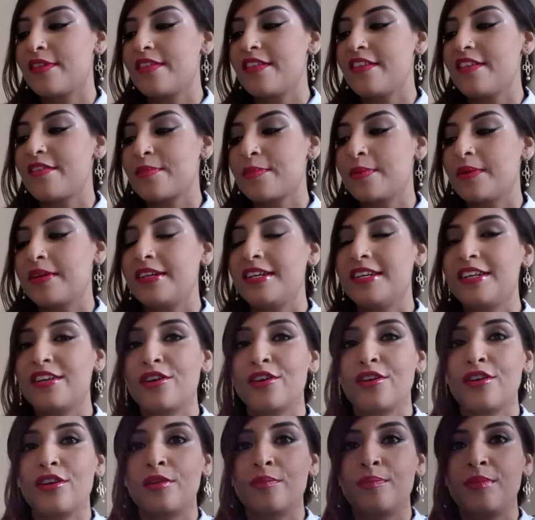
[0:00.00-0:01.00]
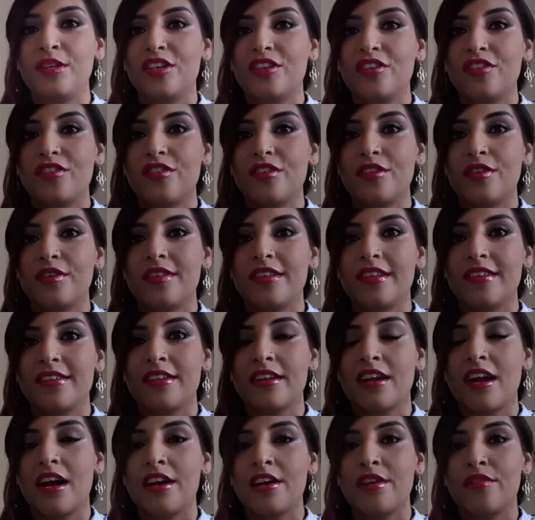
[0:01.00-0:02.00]
So this one could be just used
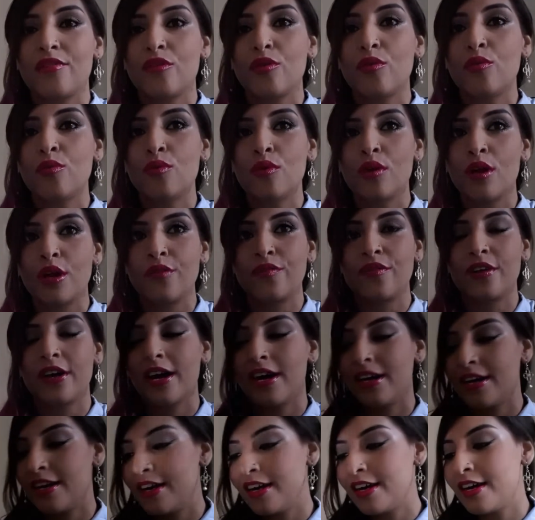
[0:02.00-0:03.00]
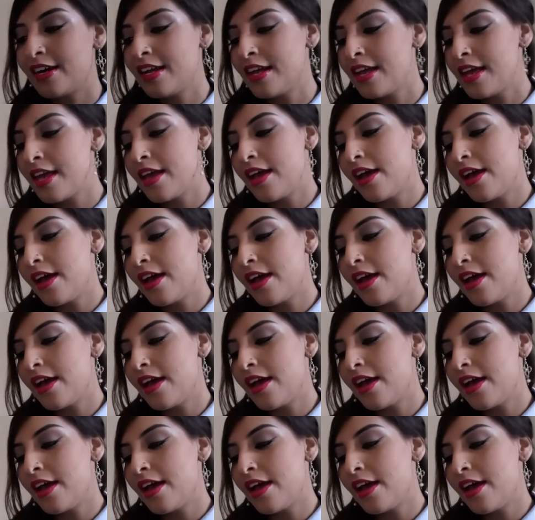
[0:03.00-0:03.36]
as a kind of an all over colour